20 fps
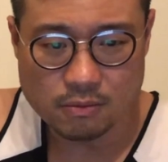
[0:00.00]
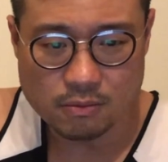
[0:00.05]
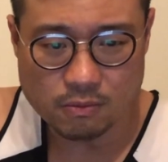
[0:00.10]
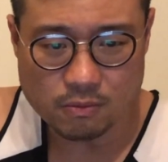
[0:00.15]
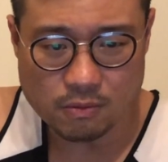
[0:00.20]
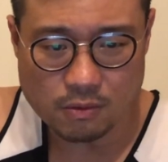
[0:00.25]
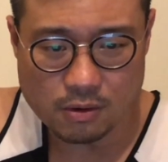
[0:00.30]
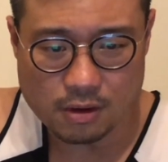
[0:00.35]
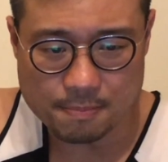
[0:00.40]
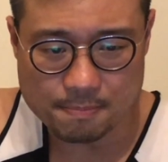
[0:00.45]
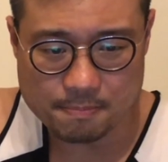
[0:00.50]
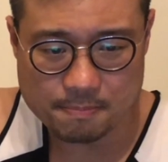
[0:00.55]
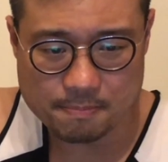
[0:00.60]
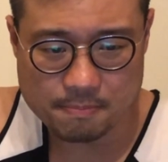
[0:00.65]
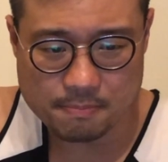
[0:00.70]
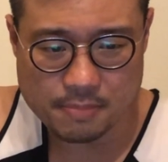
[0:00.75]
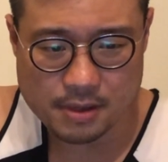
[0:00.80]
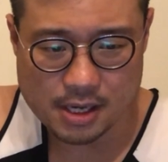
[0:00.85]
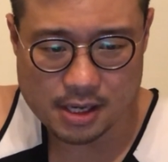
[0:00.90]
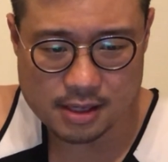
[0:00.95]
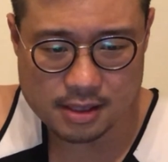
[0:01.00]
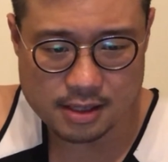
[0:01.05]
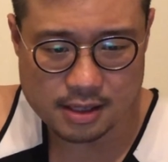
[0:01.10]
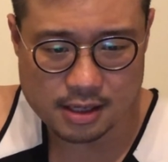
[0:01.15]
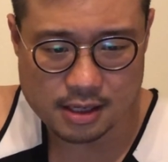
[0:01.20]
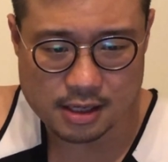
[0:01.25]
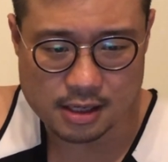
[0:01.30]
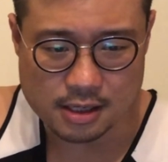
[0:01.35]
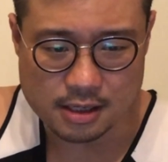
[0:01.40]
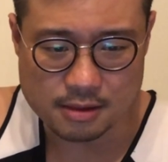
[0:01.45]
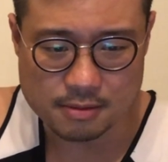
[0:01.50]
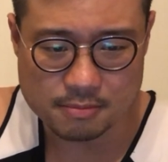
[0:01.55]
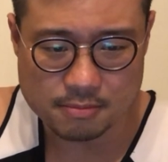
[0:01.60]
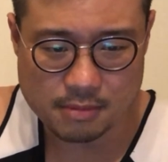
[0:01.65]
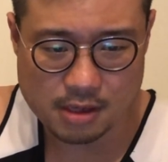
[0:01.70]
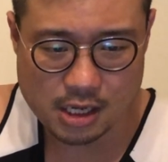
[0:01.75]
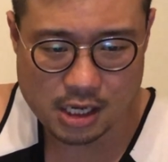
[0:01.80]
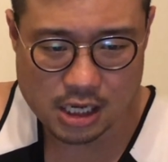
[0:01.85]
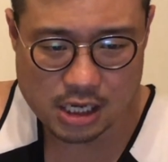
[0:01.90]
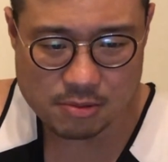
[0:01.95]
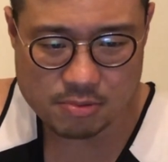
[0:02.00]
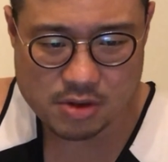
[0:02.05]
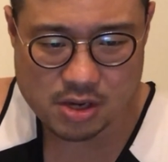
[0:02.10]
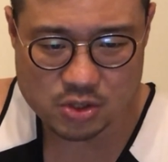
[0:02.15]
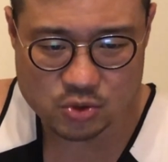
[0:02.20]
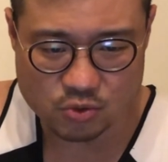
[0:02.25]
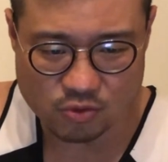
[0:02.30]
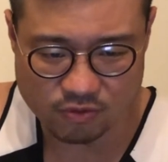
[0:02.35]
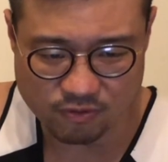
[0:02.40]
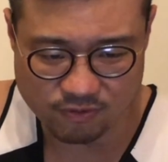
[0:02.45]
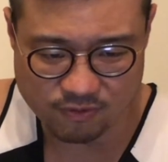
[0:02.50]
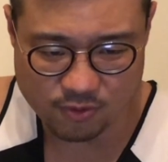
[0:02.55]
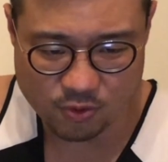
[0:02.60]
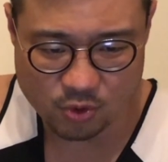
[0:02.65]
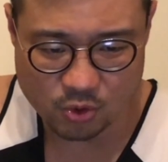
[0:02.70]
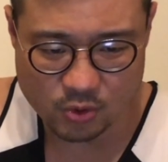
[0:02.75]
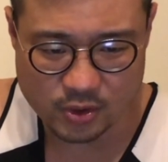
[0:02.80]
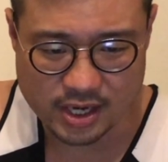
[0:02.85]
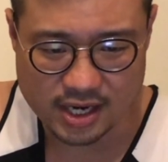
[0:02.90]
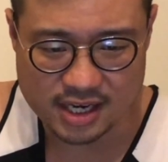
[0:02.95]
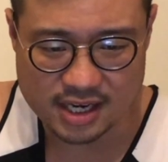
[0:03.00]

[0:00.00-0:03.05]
Wow, piang eh. Maybe I should follow that